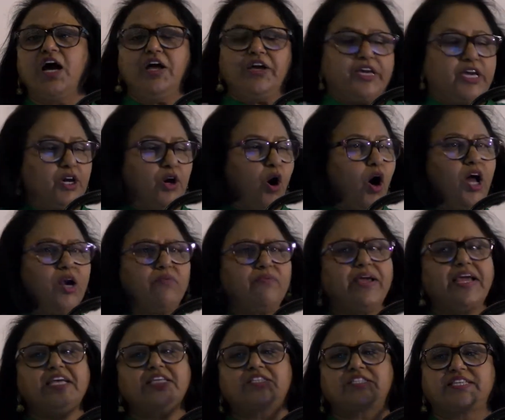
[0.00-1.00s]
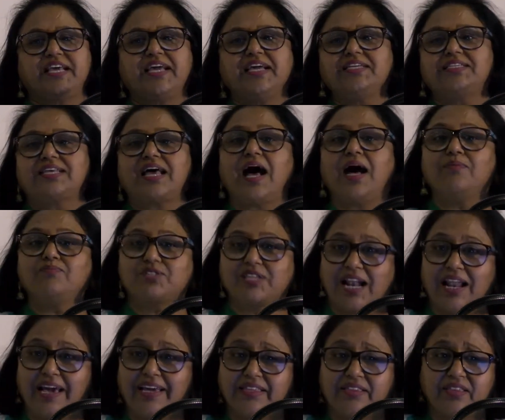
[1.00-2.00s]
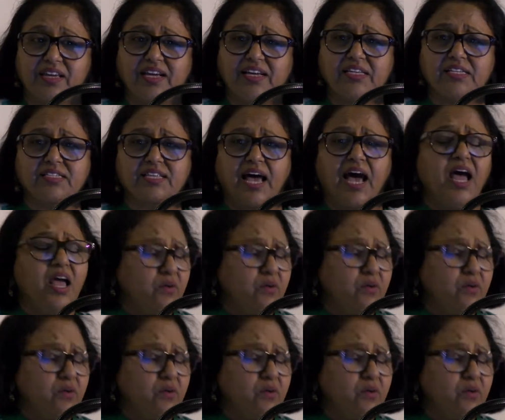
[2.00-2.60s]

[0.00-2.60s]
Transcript: he always sings psalms like this